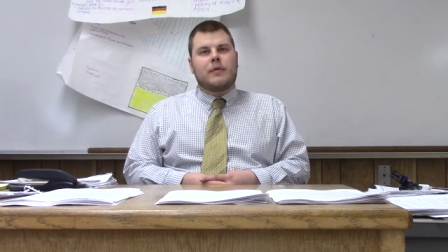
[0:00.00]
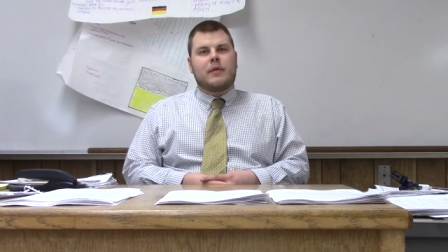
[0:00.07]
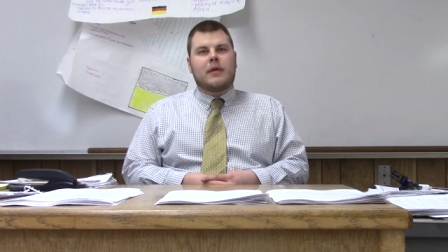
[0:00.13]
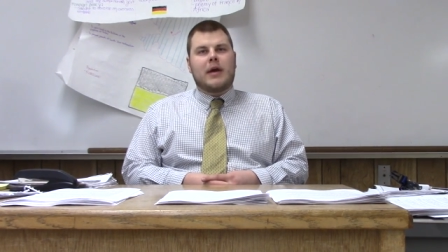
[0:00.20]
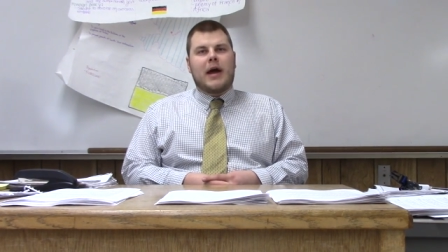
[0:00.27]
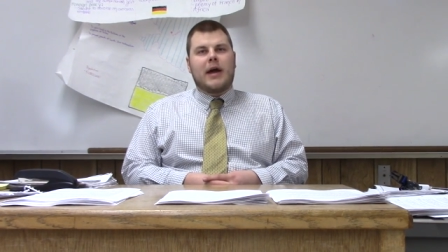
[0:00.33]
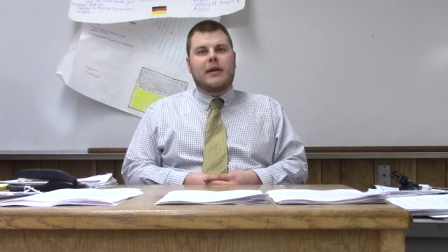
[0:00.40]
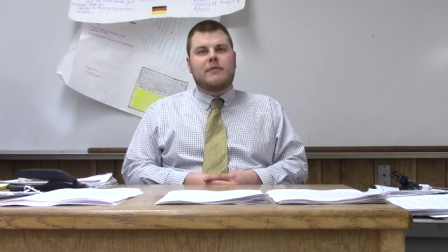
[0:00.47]

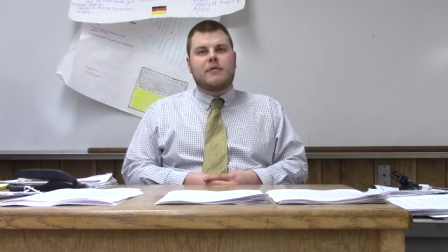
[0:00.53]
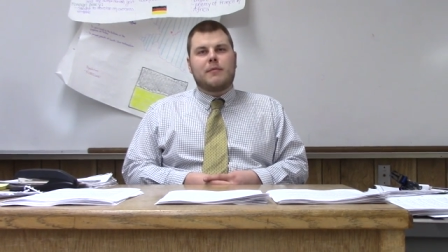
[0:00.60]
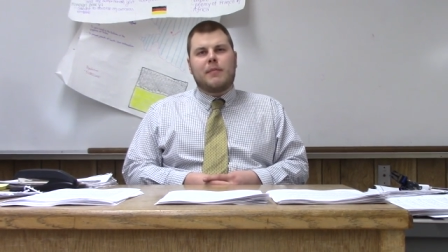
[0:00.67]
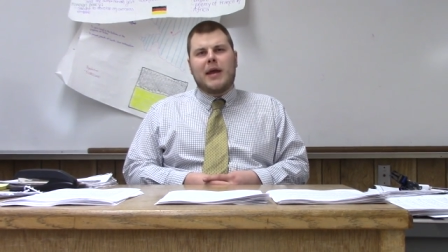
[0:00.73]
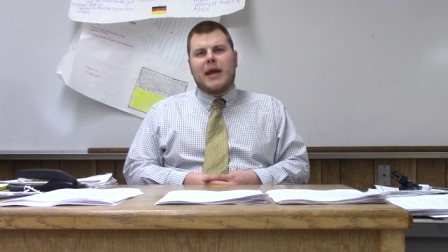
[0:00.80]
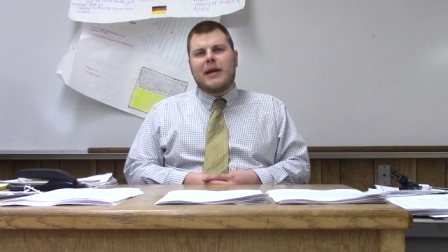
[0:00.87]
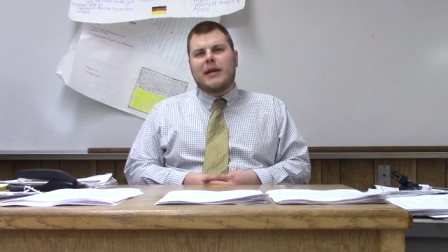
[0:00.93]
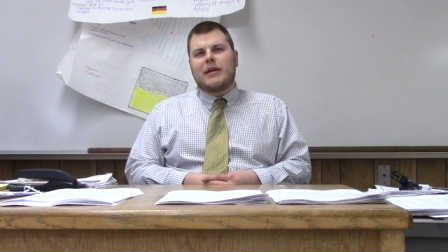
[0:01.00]
kind of
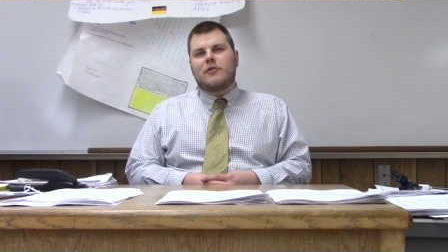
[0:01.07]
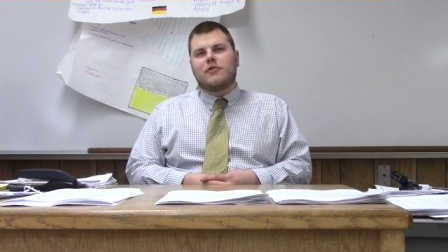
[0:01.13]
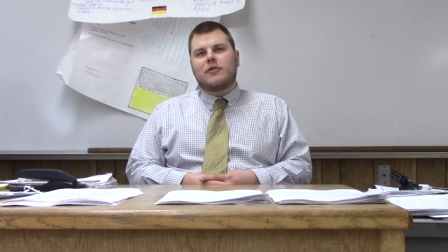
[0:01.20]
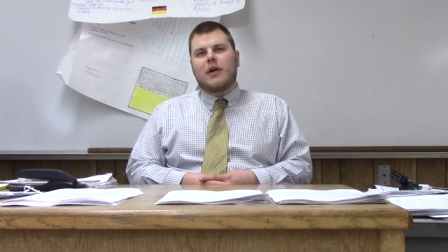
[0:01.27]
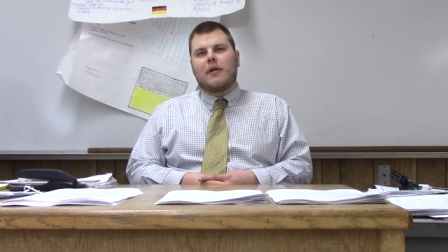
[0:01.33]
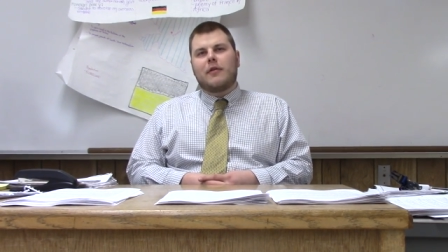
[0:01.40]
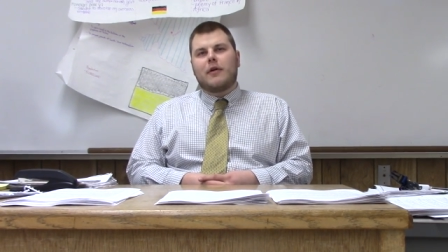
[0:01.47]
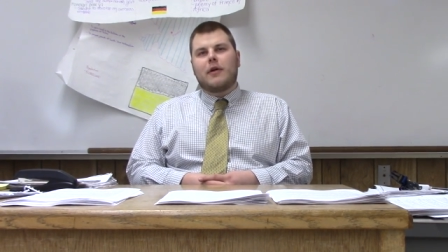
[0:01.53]
debate each
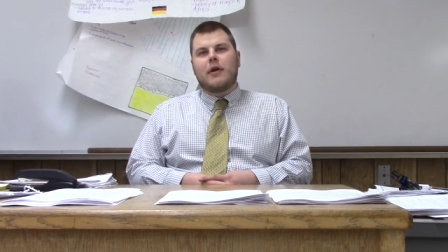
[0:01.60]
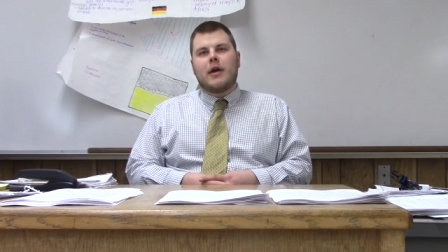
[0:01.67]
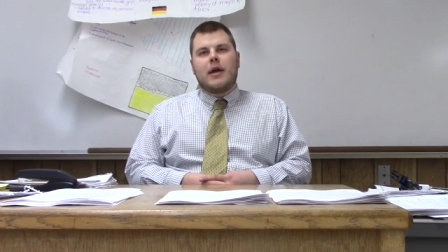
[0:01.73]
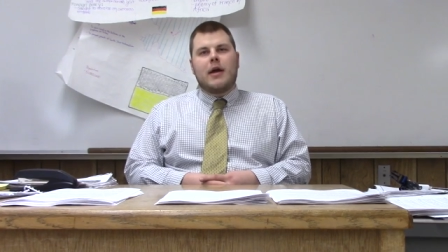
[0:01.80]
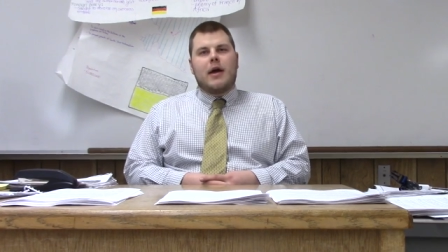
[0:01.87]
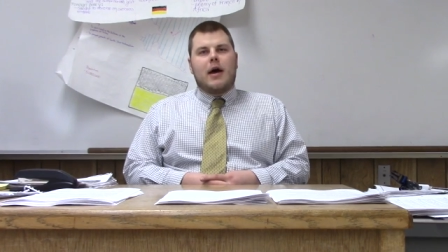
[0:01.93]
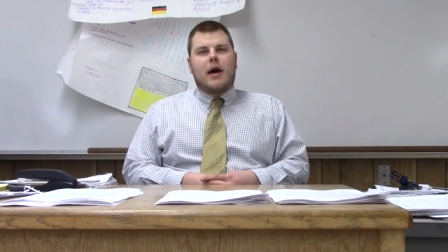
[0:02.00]
other.